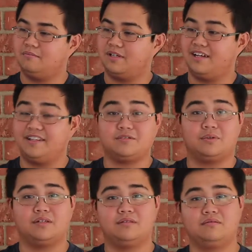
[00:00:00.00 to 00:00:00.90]
But not this
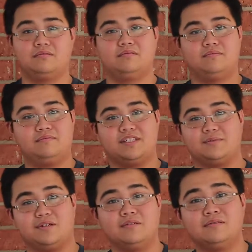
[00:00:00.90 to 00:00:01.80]
one. This
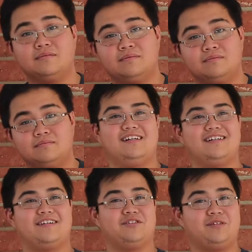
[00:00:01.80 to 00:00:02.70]
one.
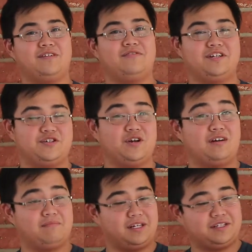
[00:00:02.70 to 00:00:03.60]
Now doing the French drop
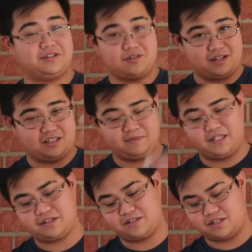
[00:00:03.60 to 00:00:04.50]
means you're not
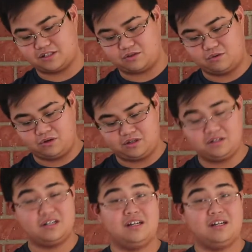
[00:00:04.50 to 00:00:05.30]
limited to just a quarter.